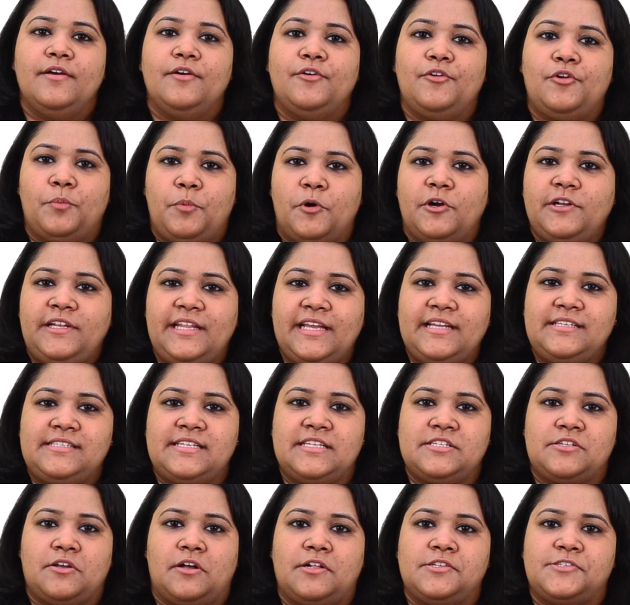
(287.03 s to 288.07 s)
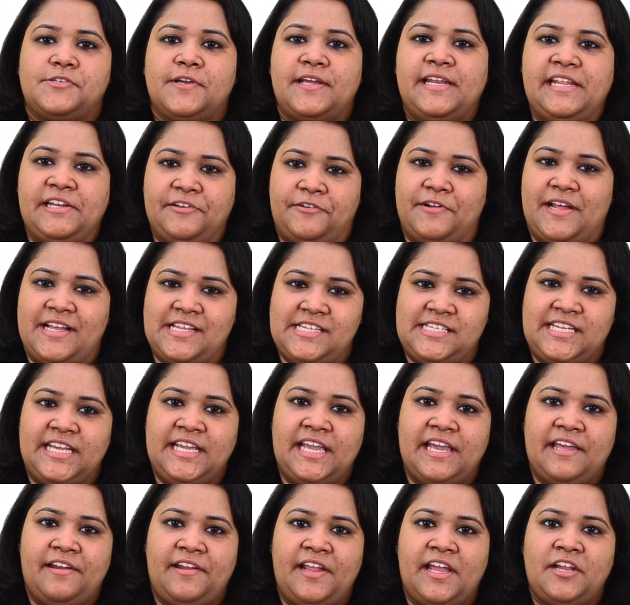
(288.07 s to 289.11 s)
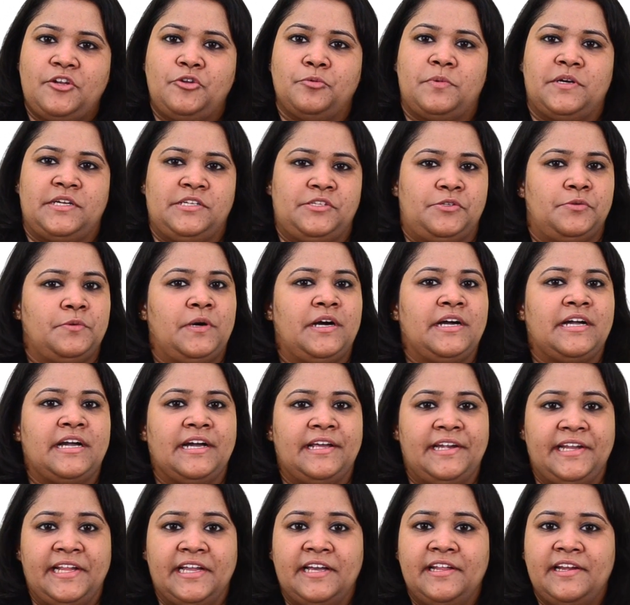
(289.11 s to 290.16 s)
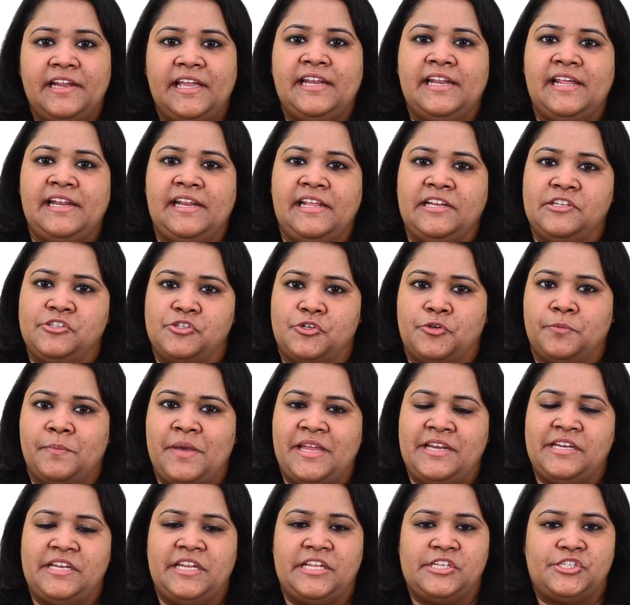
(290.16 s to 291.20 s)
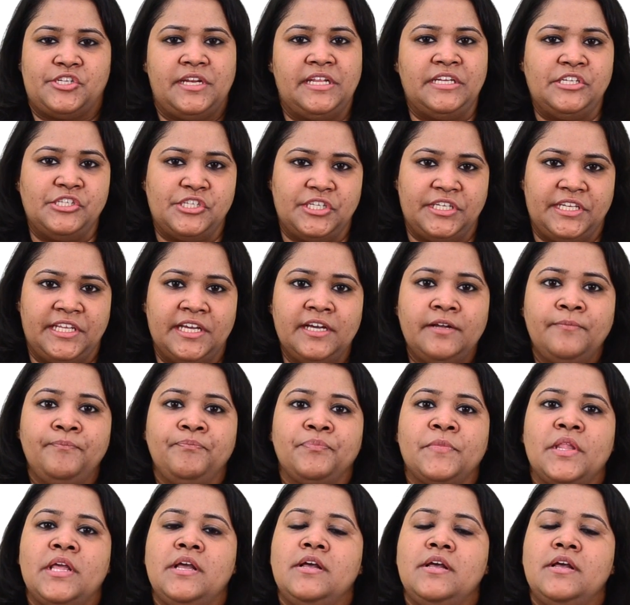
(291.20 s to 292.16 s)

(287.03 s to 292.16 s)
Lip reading: Robotics is also an interesting area to pursue a career in an instrumentation engineer.